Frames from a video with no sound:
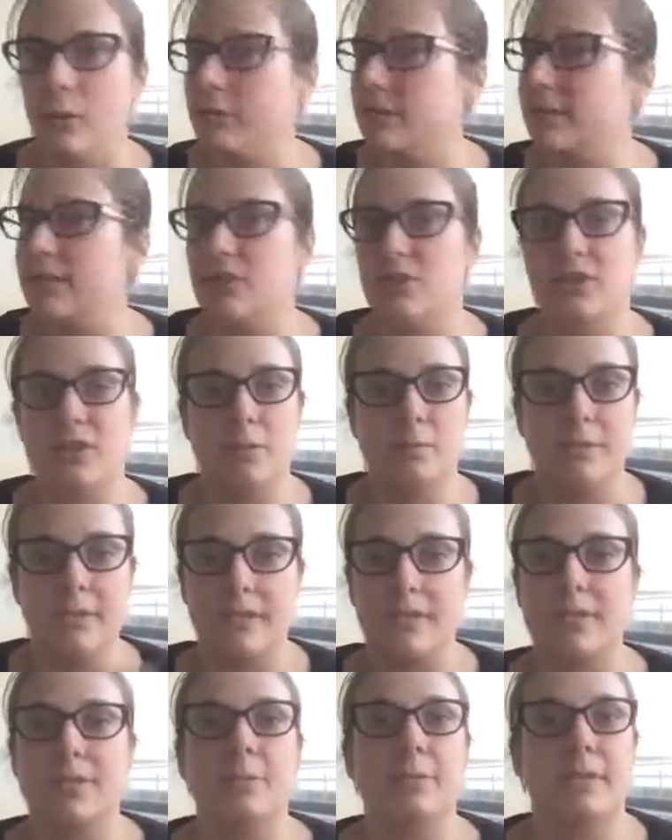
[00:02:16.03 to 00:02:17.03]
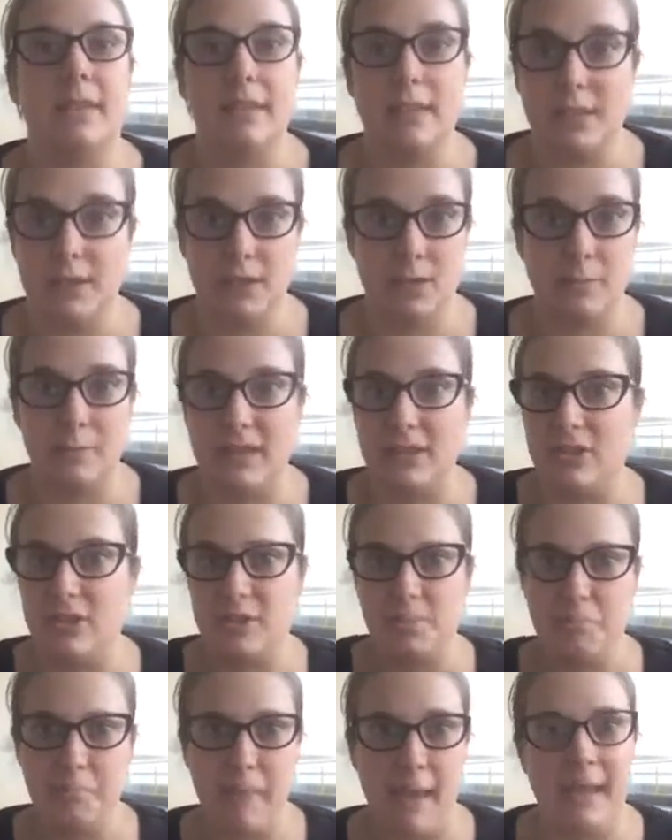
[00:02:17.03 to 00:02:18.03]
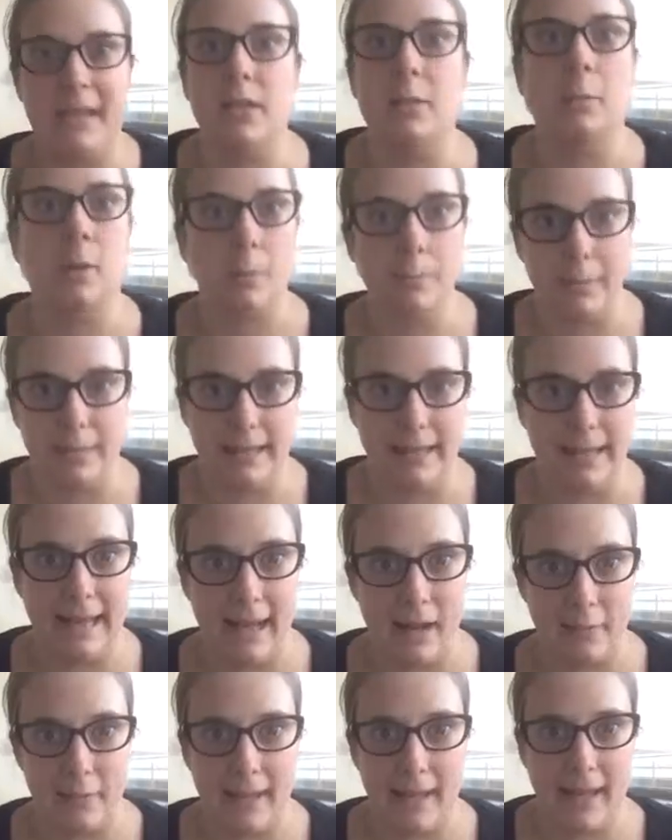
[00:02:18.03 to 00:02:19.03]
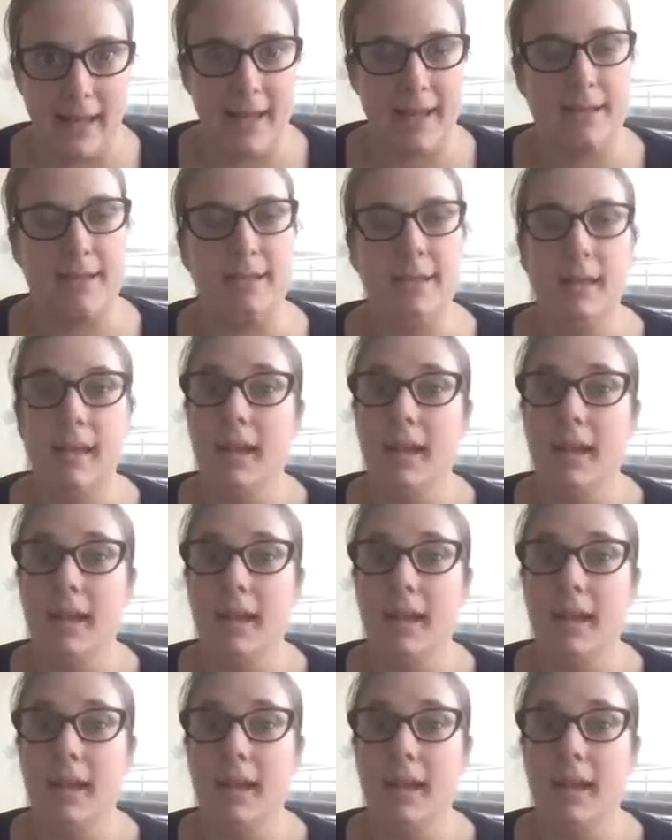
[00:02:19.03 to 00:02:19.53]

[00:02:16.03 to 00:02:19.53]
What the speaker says: or is it just something that somebody's just made up completely out their head?